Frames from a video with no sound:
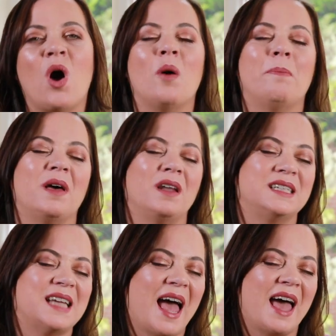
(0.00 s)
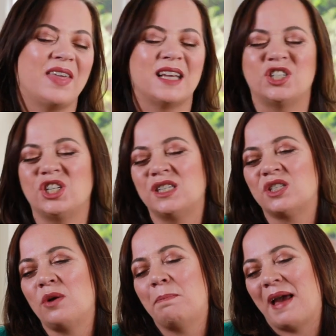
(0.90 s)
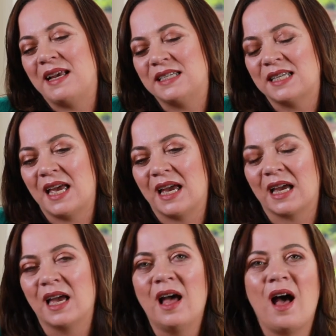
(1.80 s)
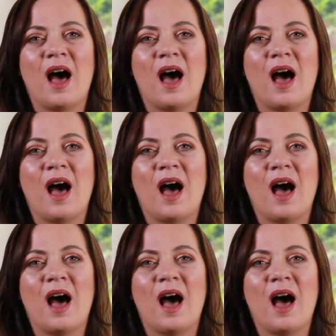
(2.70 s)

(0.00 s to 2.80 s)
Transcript: oh Bernadette, that's just so basic.